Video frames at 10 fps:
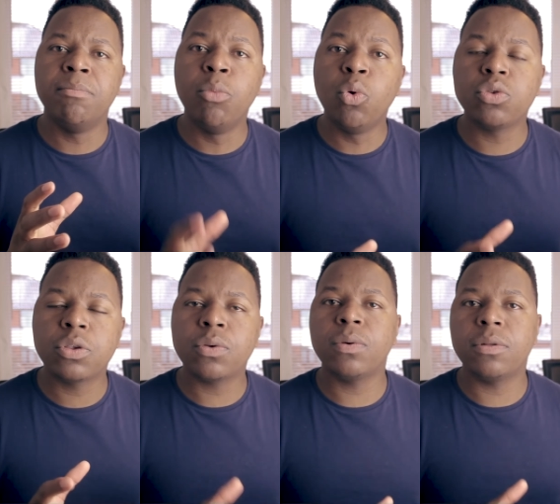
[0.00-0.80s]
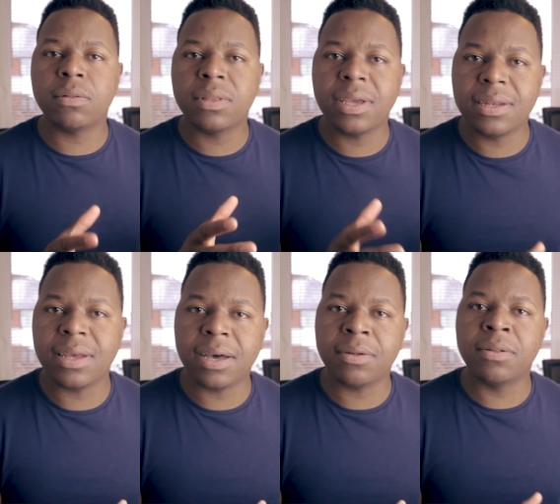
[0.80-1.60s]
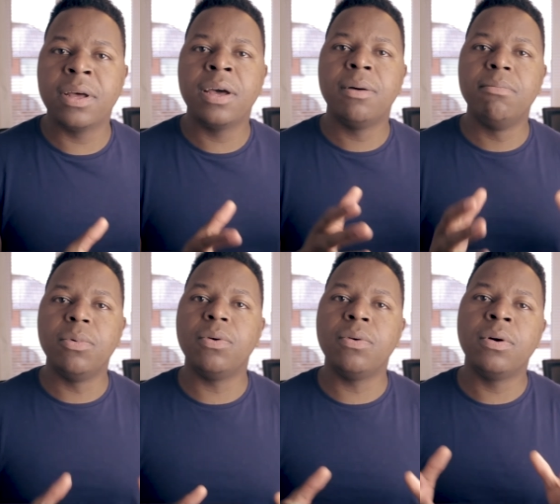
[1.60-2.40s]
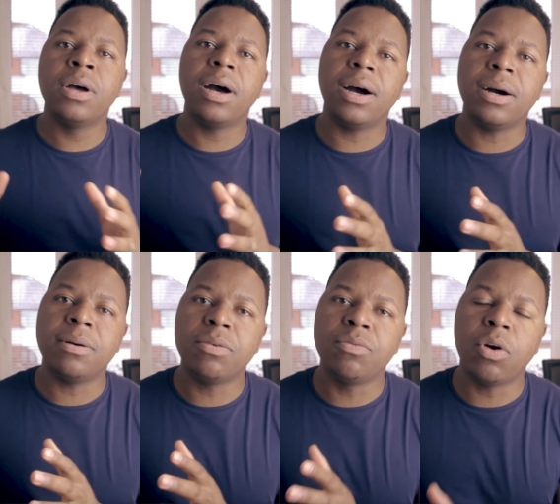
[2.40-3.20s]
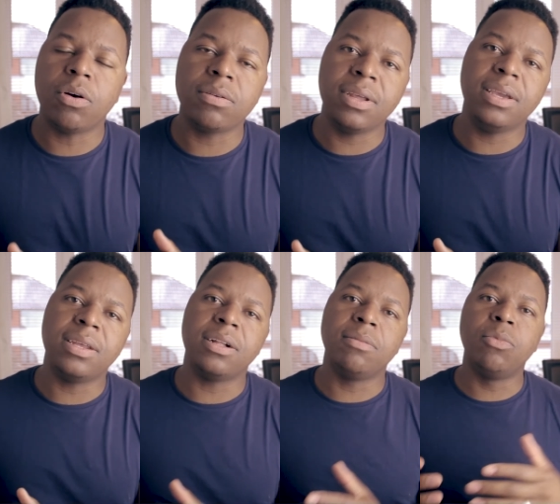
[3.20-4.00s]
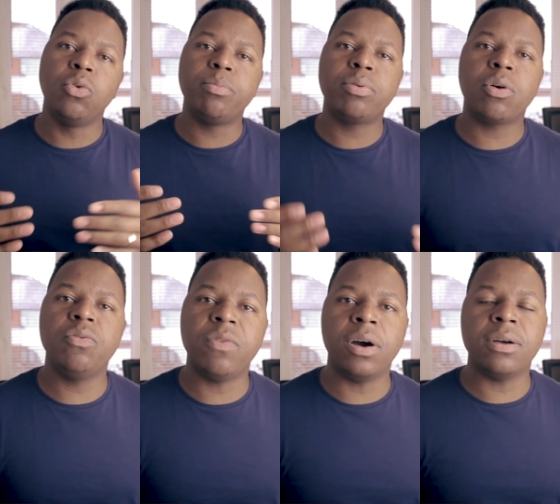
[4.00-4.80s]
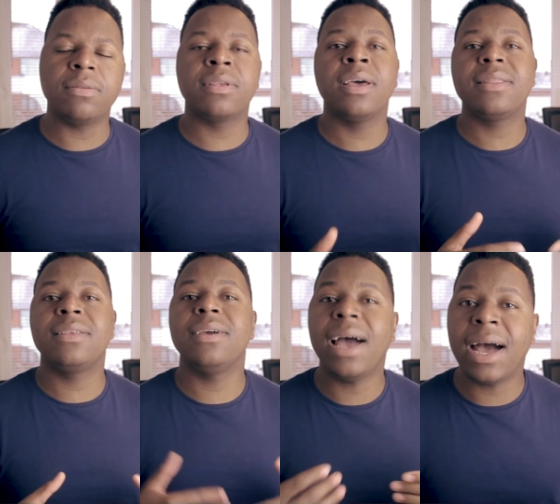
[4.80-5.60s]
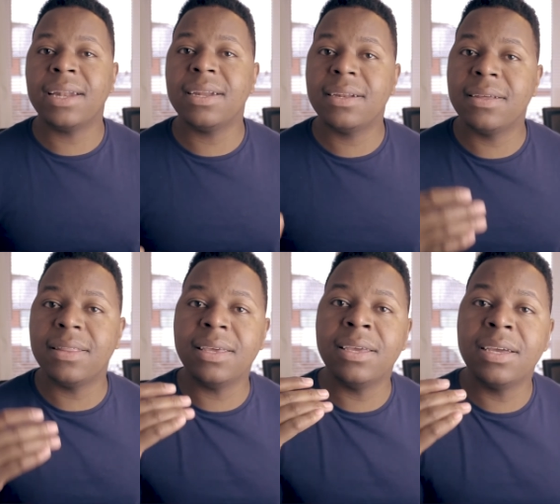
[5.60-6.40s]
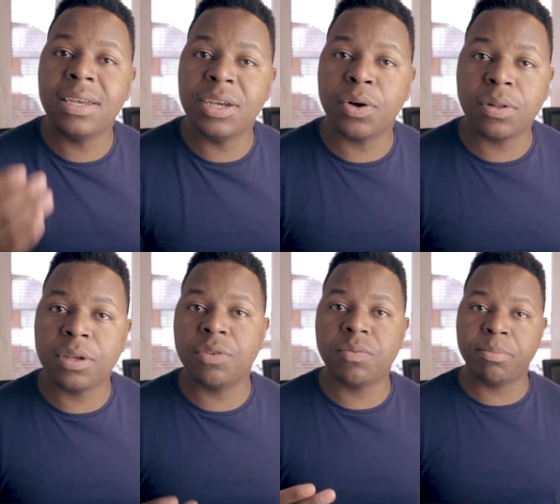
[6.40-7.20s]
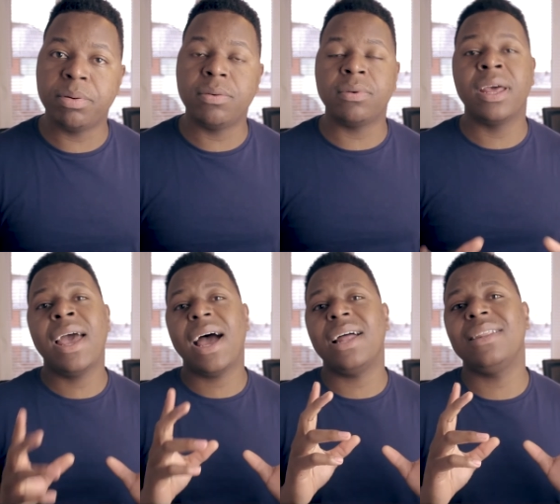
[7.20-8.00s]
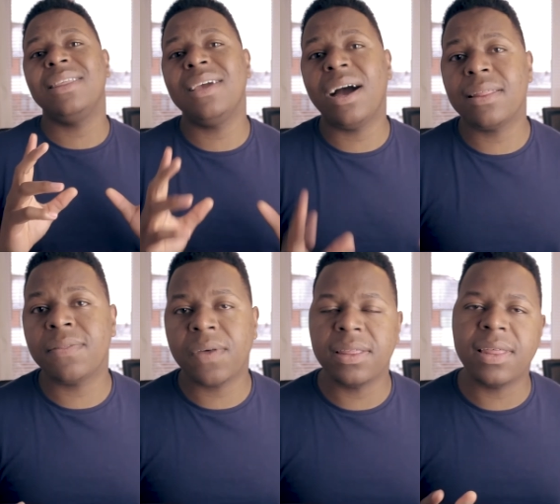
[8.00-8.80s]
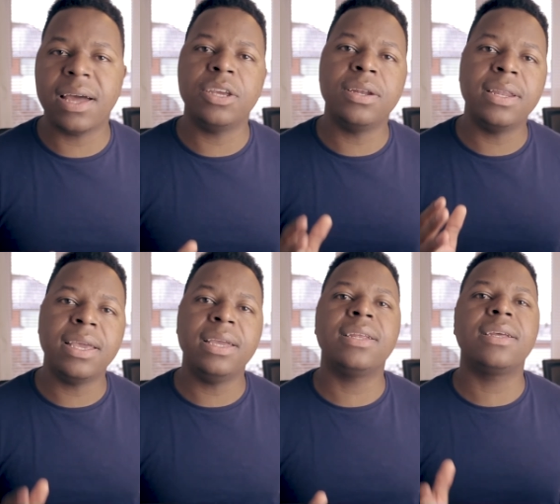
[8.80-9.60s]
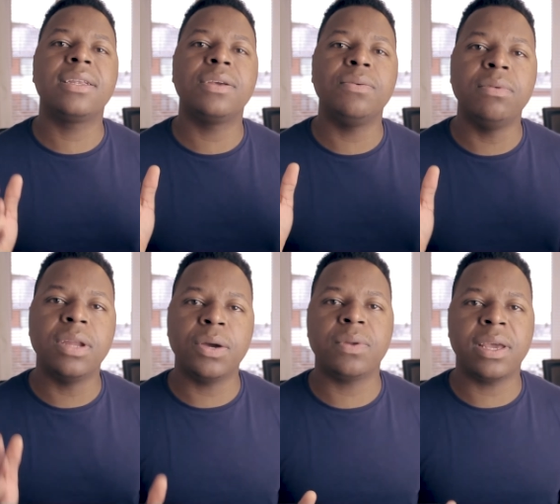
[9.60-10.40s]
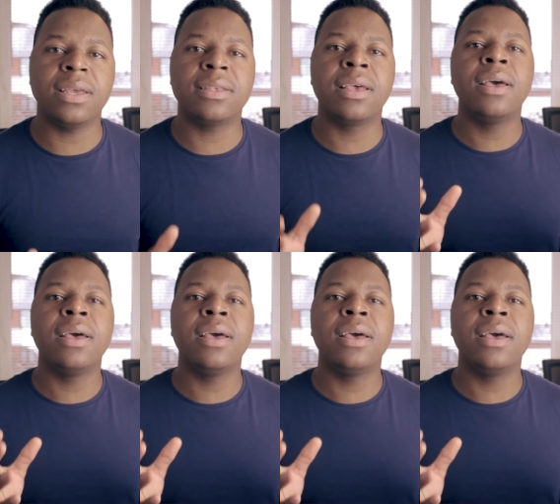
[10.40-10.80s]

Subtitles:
more soil detail, more rock detail, more profiles to add to the geology report. And the other thing that you need to note is